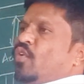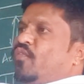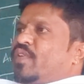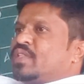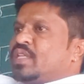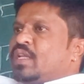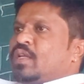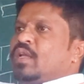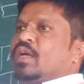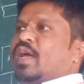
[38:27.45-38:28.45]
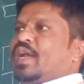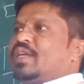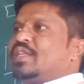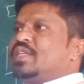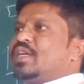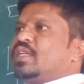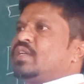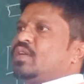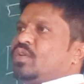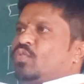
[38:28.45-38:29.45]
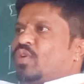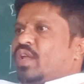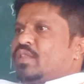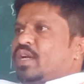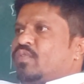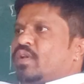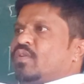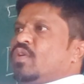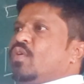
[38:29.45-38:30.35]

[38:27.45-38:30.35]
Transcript: If it's the correct result, okay, that one.